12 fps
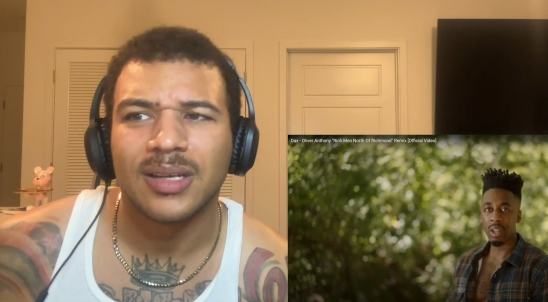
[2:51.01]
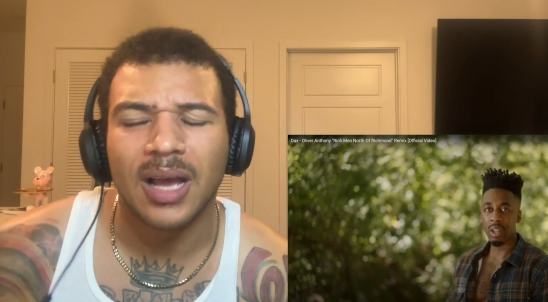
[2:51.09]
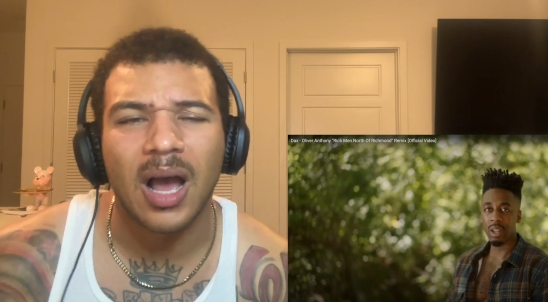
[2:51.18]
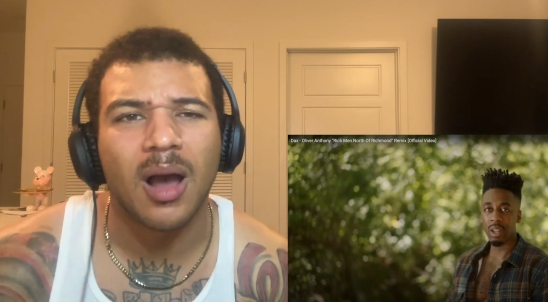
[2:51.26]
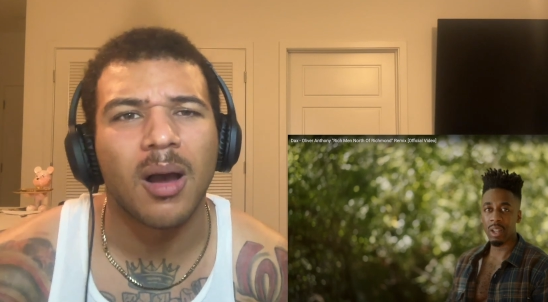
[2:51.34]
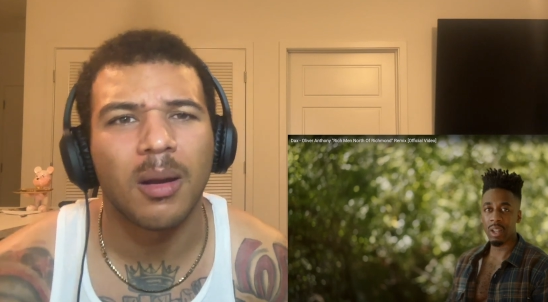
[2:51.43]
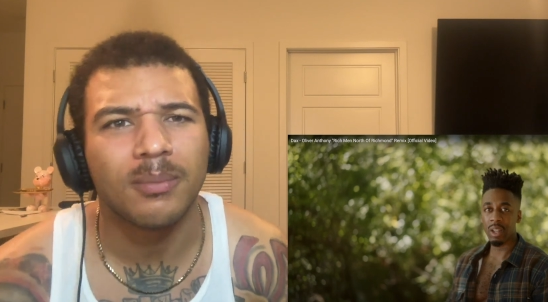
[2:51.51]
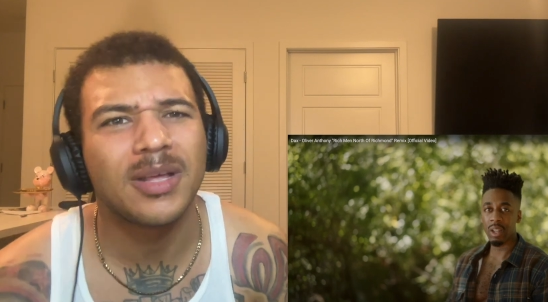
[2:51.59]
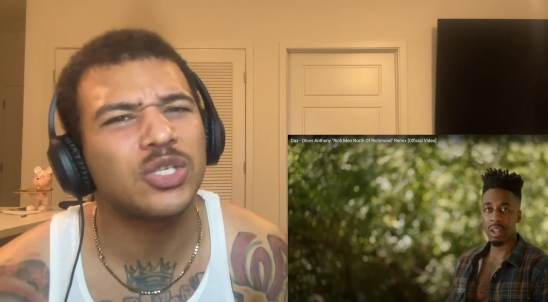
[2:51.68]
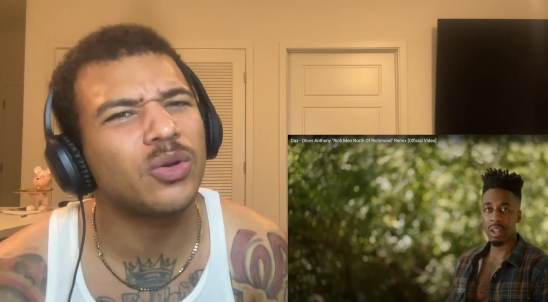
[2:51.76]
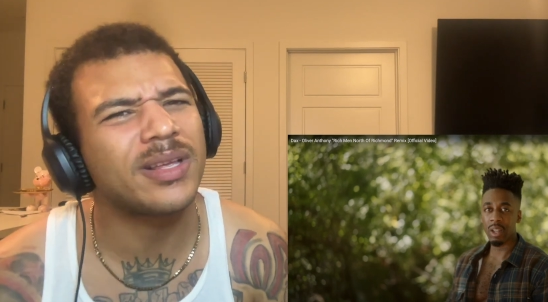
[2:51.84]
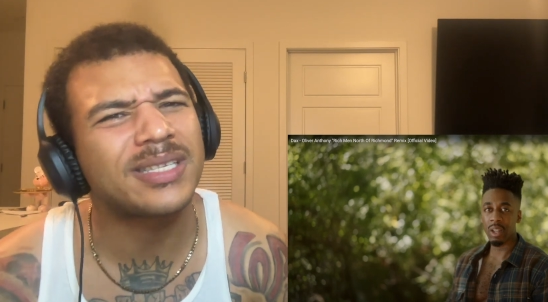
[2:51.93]

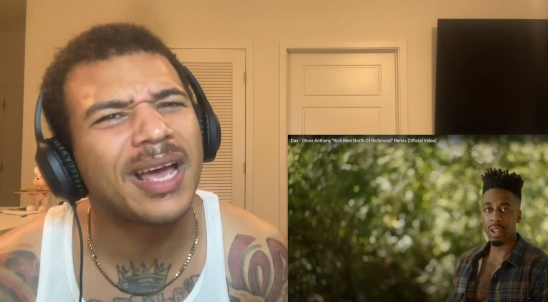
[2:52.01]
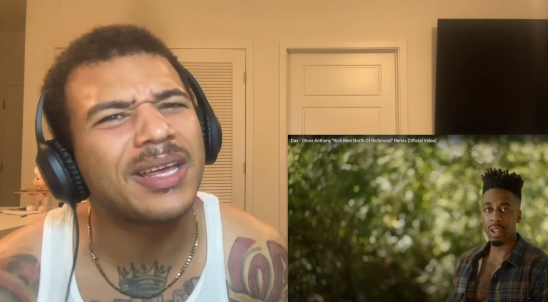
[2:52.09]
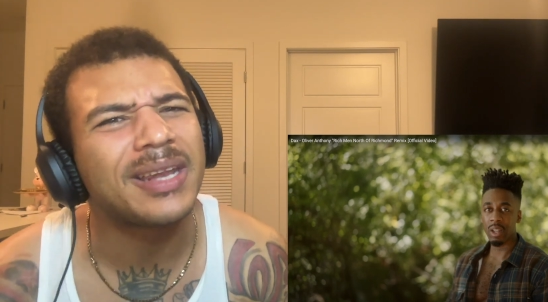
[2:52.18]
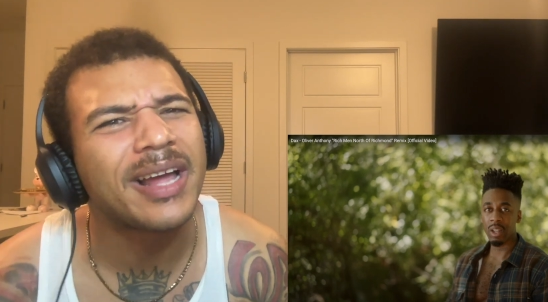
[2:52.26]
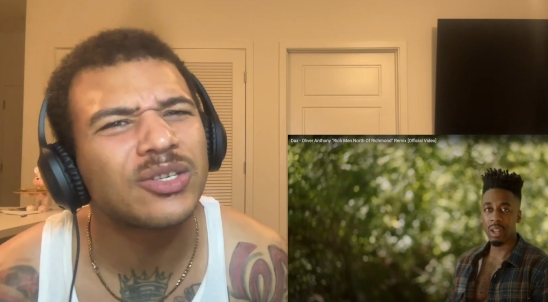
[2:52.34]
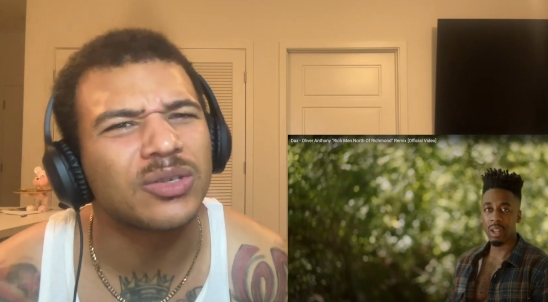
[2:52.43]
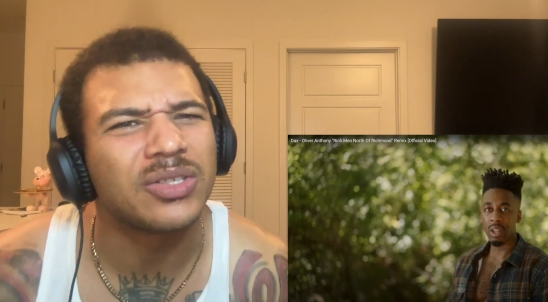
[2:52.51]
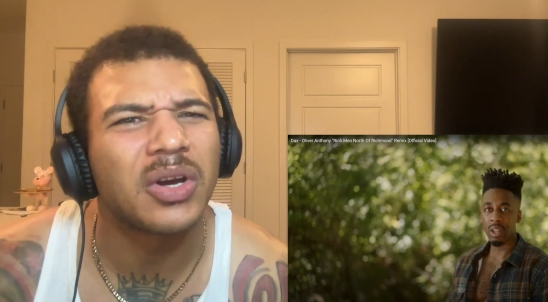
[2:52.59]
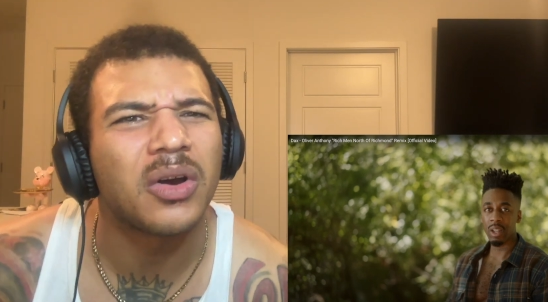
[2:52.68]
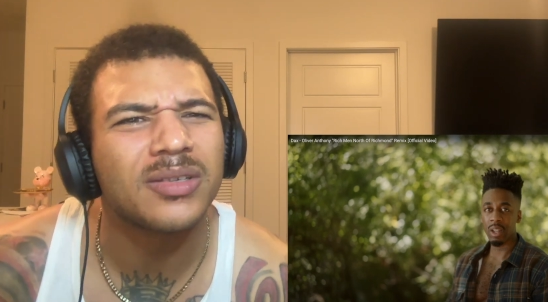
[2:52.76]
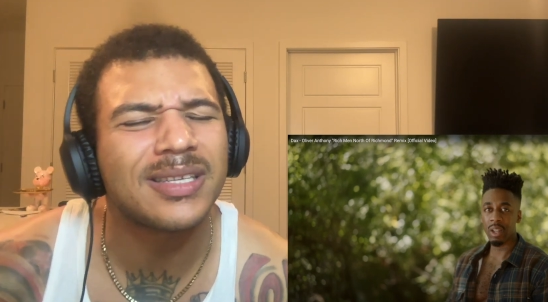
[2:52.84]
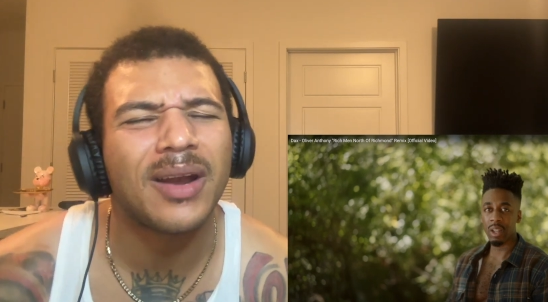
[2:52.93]
Speaker 1: Not sure that's how he naturally
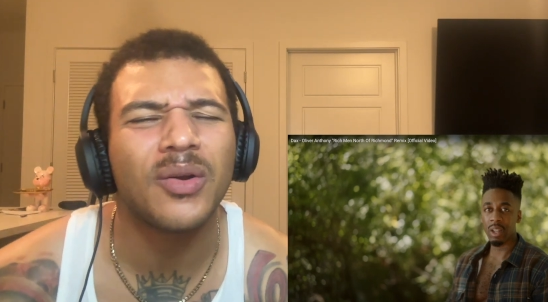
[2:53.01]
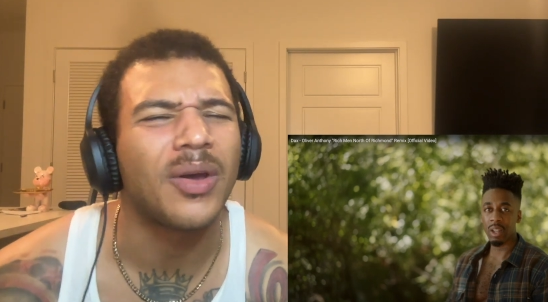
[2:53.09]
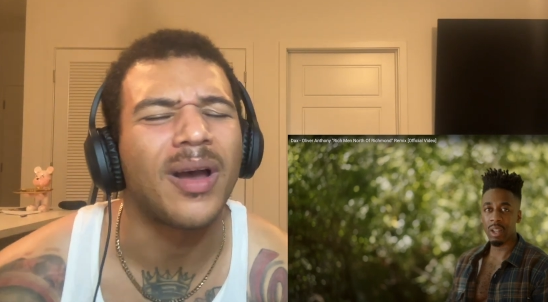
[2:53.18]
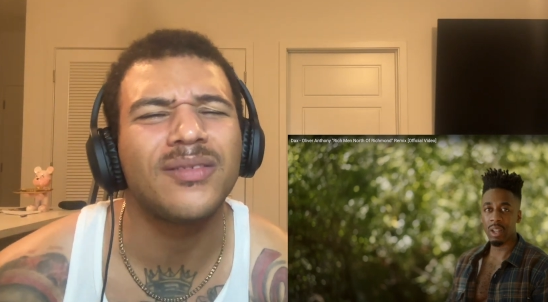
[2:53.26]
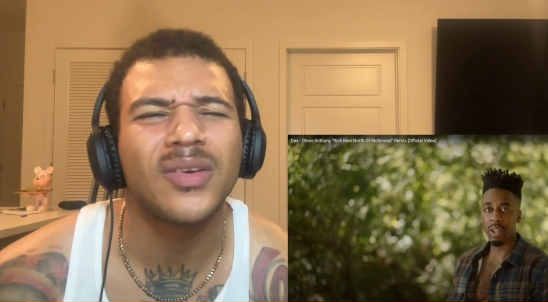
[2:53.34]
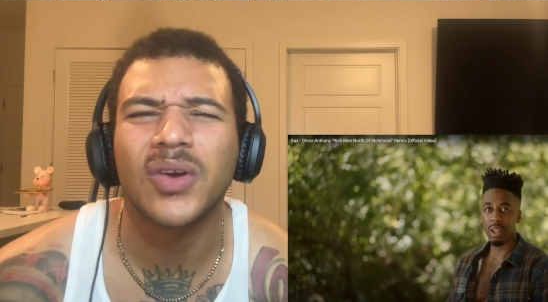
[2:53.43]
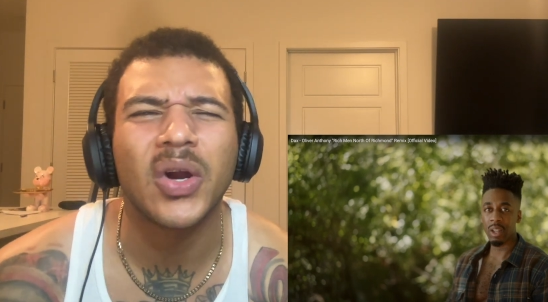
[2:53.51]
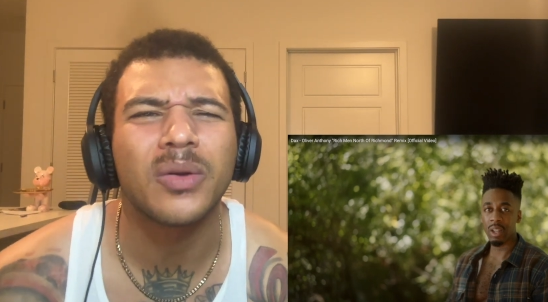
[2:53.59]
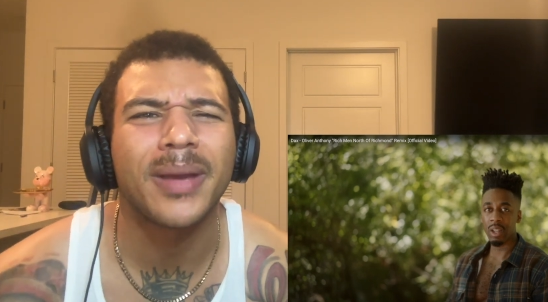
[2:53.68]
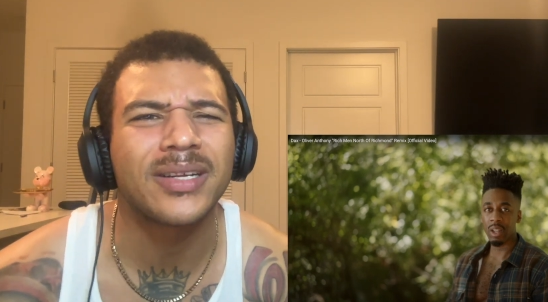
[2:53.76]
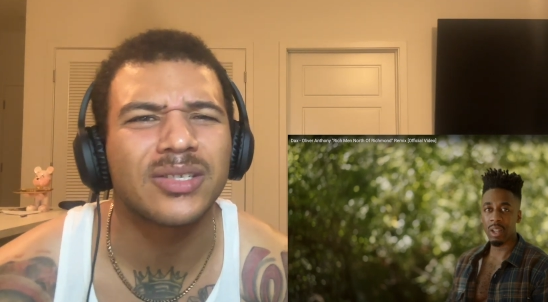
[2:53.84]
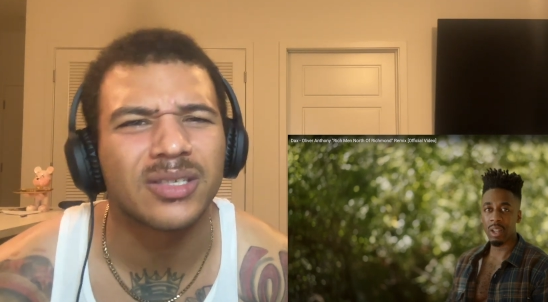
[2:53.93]
talks. I don't know. I've never heard
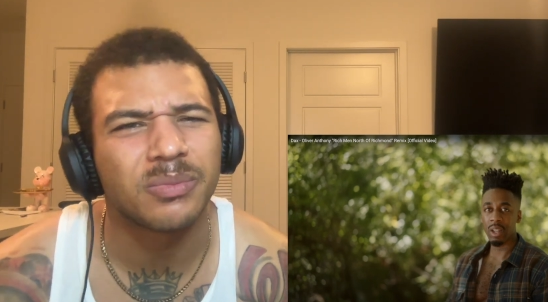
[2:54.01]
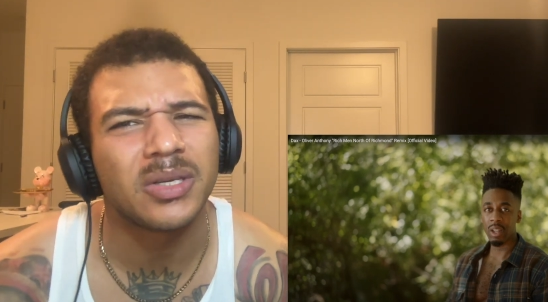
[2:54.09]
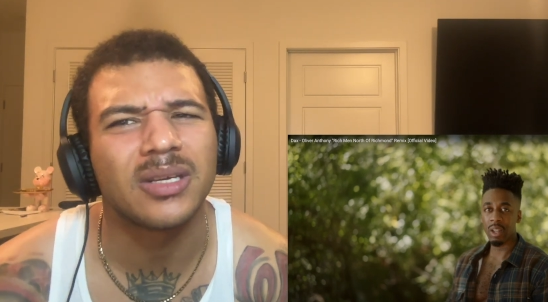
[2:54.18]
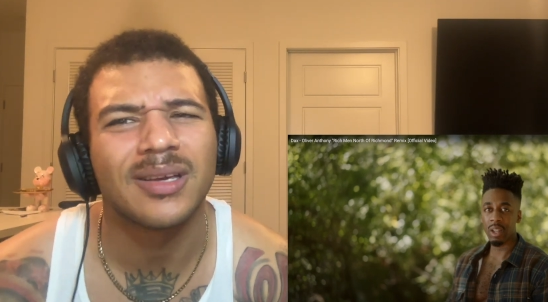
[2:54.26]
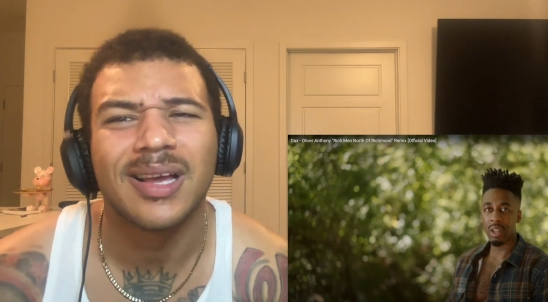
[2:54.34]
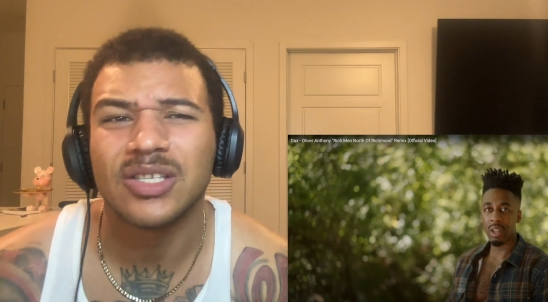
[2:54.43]
him actually speak.